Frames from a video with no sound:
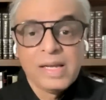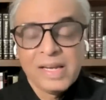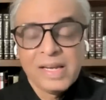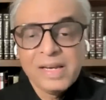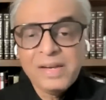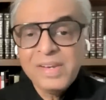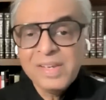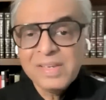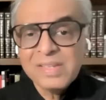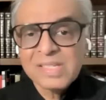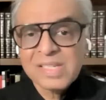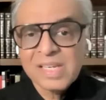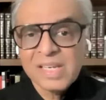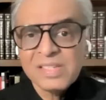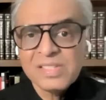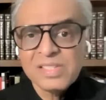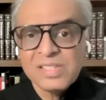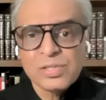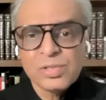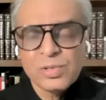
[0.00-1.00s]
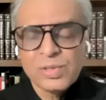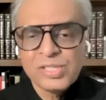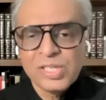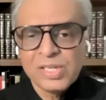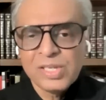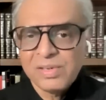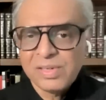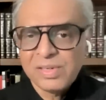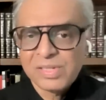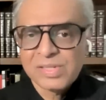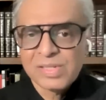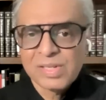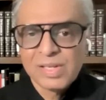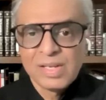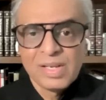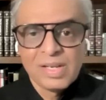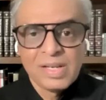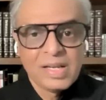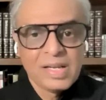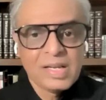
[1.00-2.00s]
India's case is sui generis.
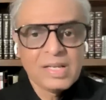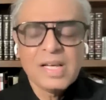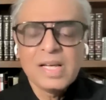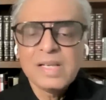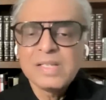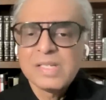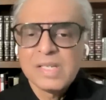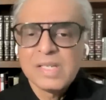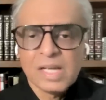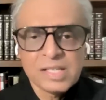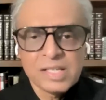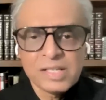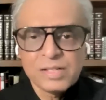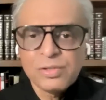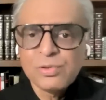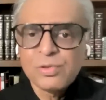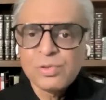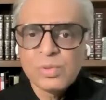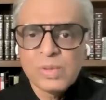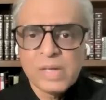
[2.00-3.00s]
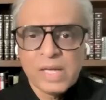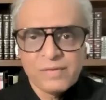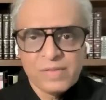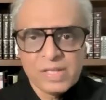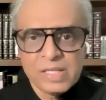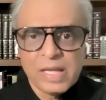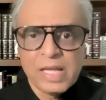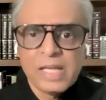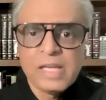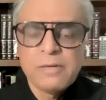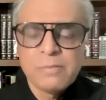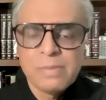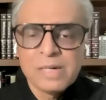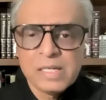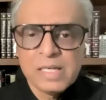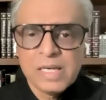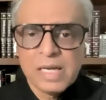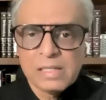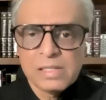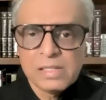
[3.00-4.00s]
It has nothing to do with
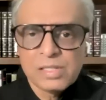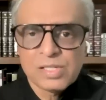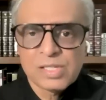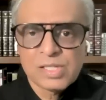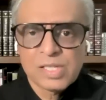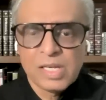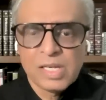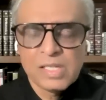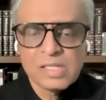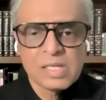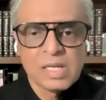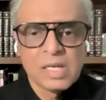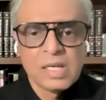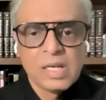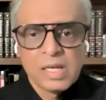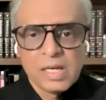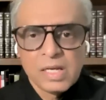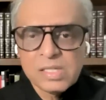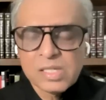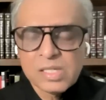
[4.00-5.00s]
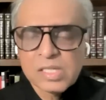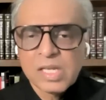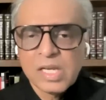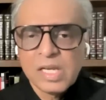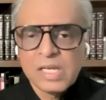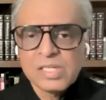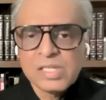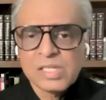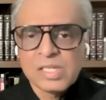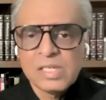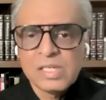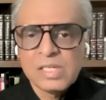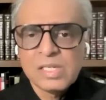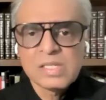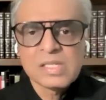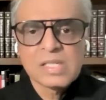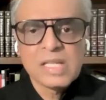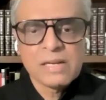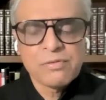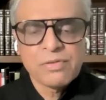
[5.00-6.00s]
anybody else's case. Its case
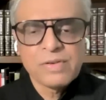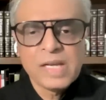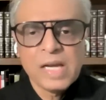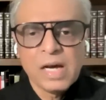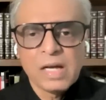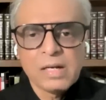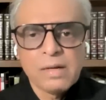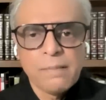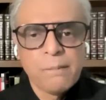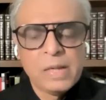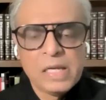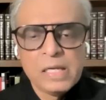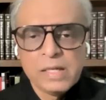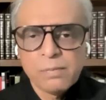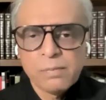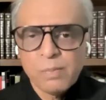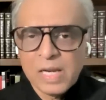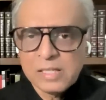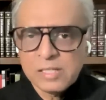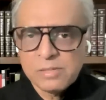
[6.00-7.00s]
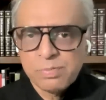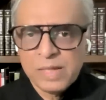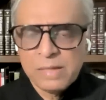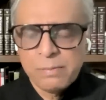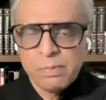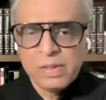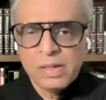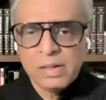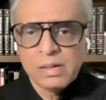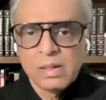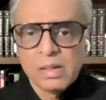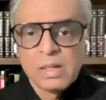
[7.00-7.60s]
is that we are a billion plus people.